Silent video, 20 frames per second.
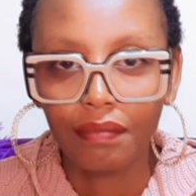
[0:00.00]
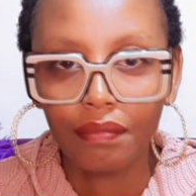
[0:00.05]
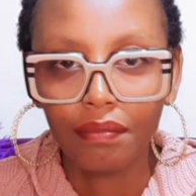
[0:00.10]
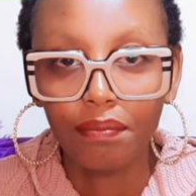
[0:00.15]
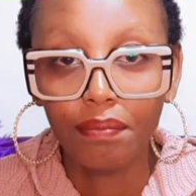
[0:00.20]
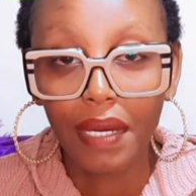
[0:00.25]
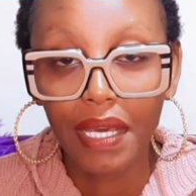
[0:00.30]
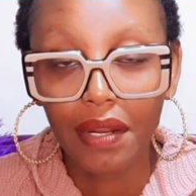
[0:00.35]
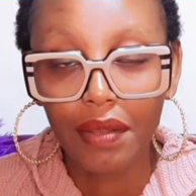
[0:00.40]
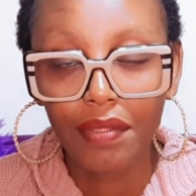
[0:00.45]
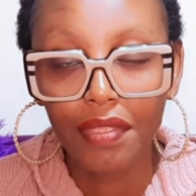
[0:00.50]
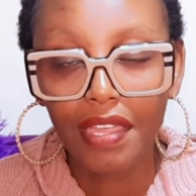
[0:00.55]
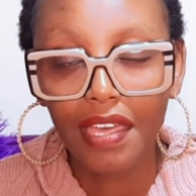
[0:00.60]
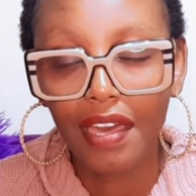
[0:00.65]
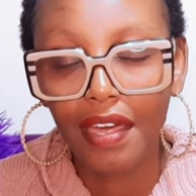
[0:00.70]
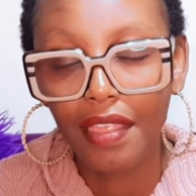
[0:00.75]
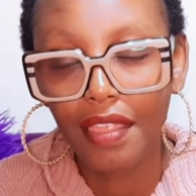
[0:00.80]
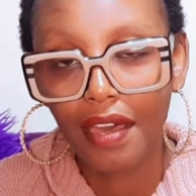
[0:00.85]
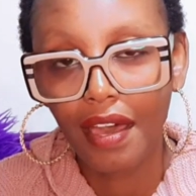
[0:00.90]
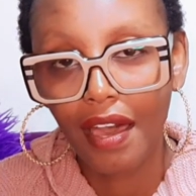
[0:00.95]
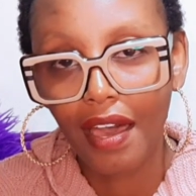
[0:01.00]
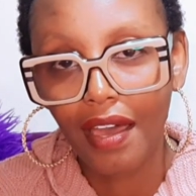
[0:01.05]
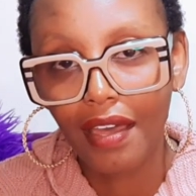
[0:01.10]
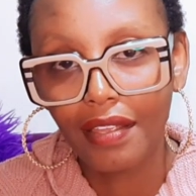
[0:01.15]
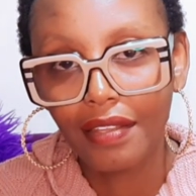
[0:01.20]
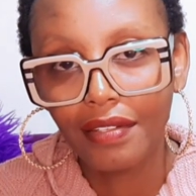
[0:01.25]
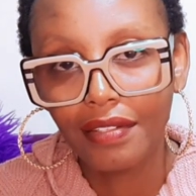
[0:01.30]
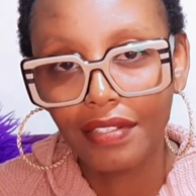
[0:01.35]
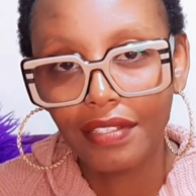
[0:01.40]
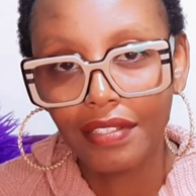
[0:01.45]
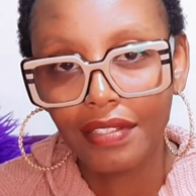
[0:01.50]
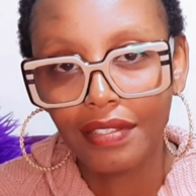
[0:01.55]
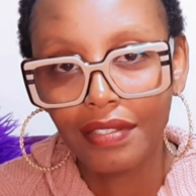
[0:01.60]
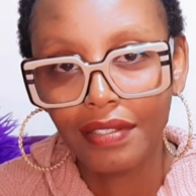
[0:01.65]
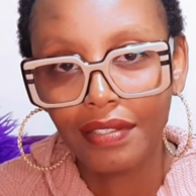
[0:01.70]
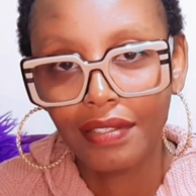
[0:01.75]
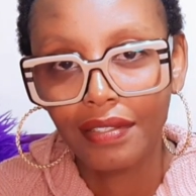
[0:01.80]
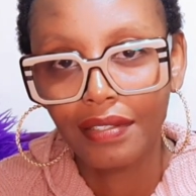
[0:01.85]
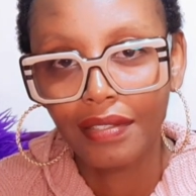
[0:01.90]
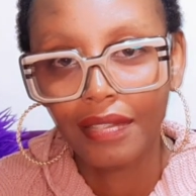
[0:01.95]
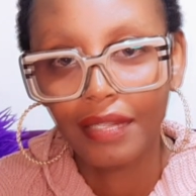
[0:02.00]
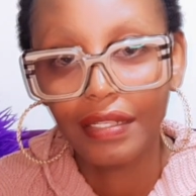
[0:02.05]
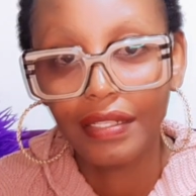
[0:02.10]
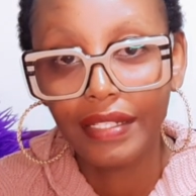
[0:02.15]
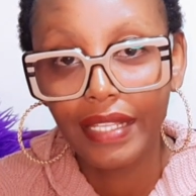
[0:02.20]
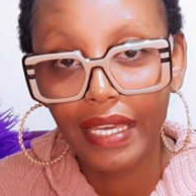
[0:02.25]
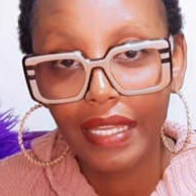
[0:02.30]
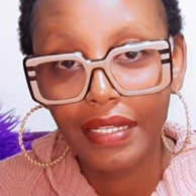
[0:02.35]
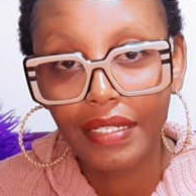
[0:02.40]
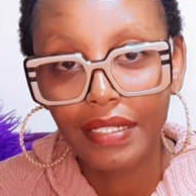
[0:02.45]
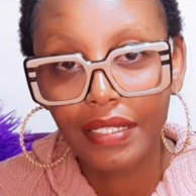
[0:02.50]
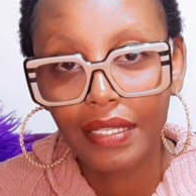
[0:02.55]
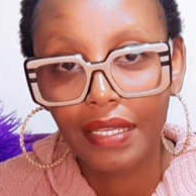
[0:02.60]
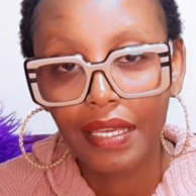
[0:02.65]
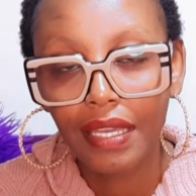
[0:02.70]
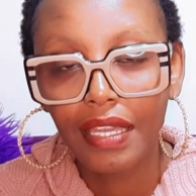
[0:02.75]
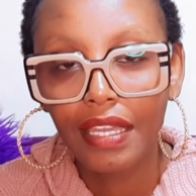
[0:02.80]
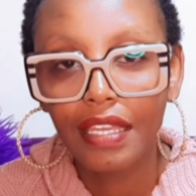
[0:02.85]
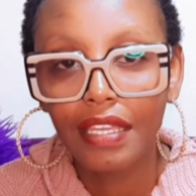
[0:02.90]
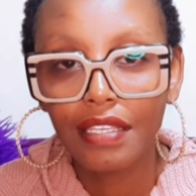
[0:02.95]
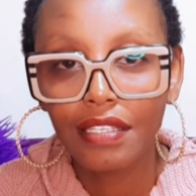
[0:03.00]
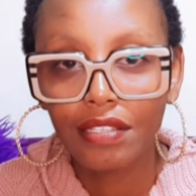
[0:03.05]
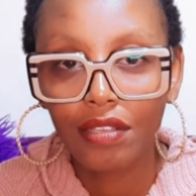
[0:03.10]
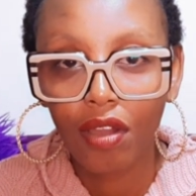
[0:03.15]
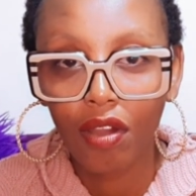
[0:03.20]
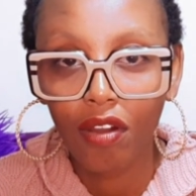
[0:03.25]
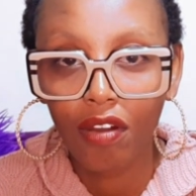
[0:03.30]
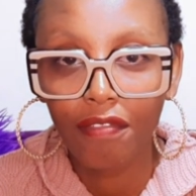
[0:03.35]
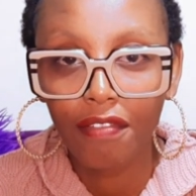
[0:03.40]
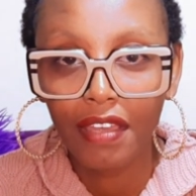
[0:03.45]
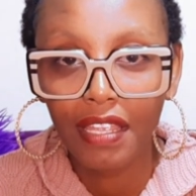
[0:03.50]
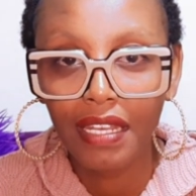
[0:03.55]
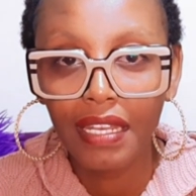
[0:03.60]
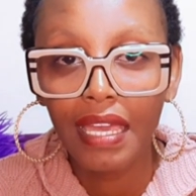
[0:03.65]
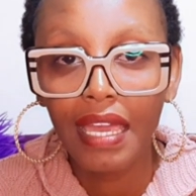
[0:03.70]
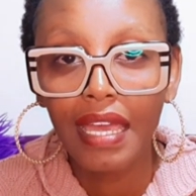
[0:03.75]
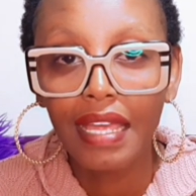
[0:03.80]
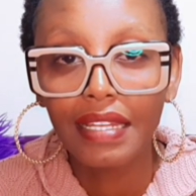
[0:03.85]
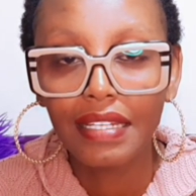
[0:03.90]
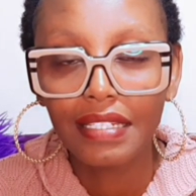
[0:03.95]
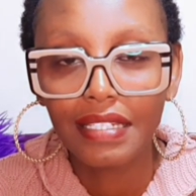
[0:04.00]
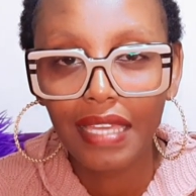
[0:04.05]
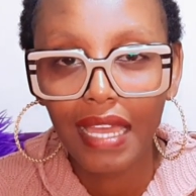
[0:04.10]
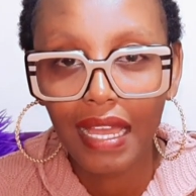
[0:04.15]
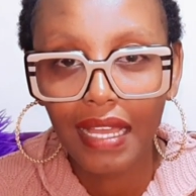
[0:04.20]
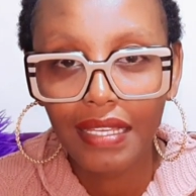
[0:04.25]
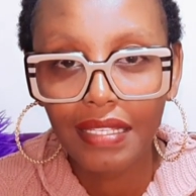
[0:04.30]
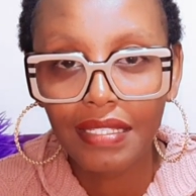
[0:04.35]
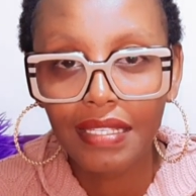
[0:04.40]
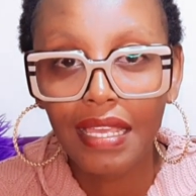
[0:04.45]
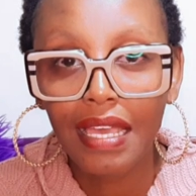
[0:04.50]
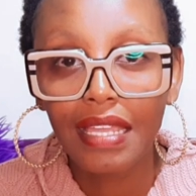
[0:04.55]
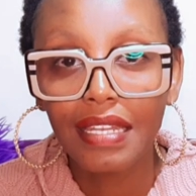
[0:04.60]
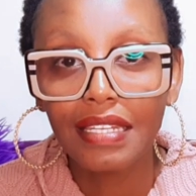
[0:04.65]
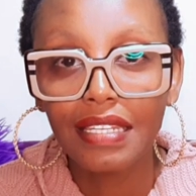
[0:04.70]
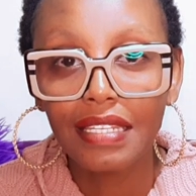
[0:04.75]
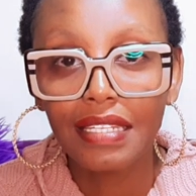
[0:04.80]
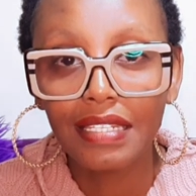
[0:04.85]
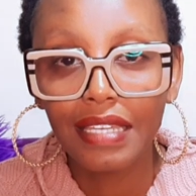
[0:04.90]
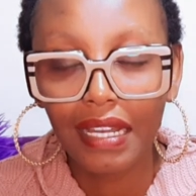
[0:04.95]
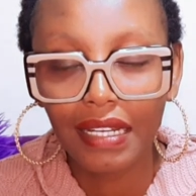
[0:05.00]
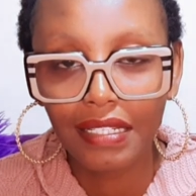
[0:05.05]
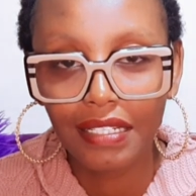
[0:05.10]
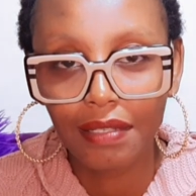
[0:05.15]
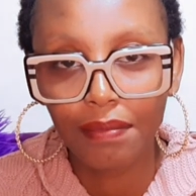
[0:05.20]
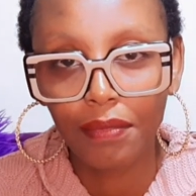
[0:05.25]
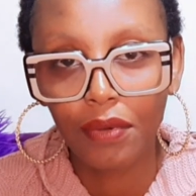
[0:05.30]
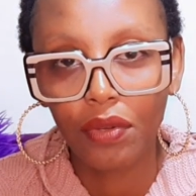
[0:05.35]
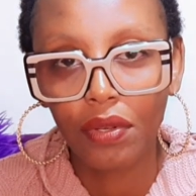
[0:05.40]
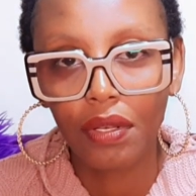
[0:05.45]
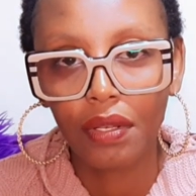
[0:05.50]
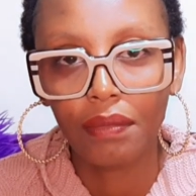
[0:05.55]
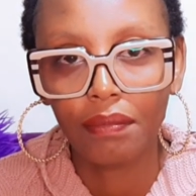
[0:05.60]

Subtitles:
But on the other hand, debt is often tax deductible.